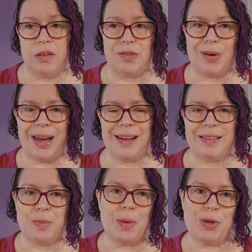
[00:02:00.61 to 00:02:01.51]
So
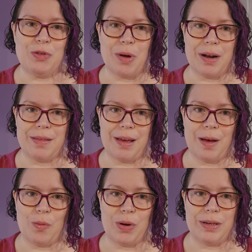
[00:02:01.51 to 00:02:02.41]
cats might be drawn to
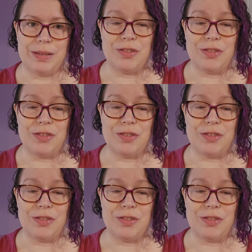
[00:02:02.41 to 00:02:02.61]
that when it's